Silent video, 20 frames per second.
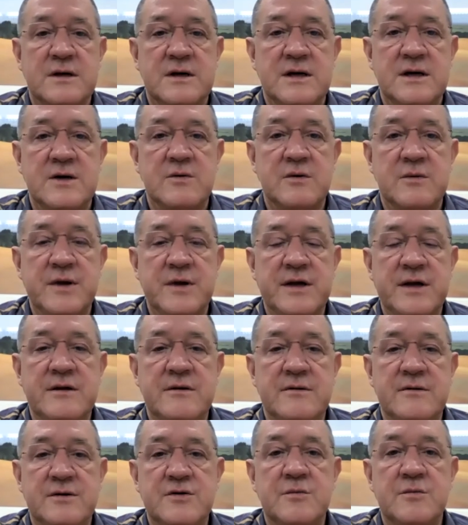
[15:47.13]
it would
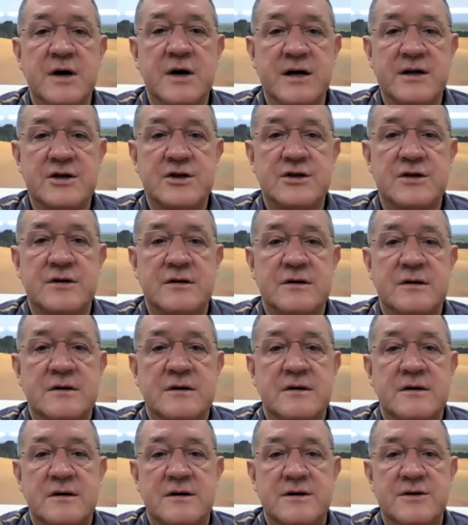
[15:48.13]
be too much
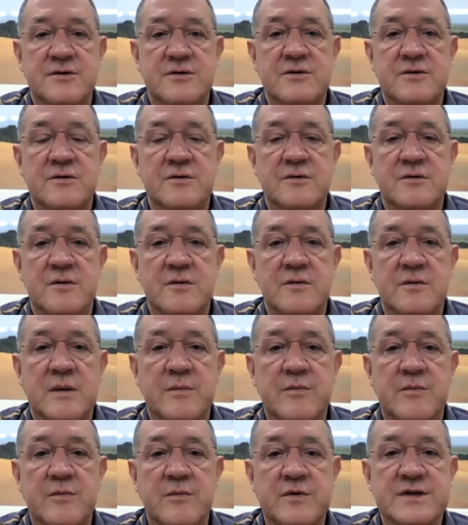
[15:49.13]
to
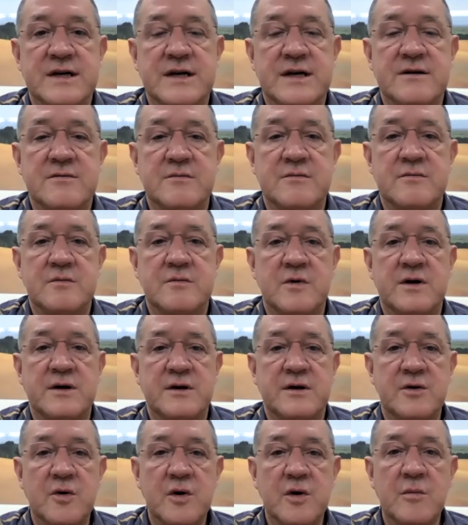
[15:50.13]
represent what
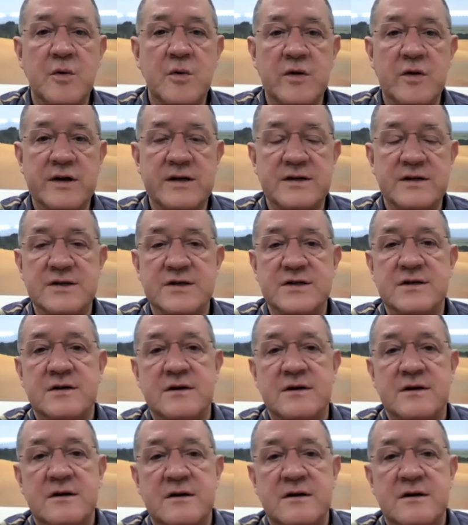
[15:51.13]
normal is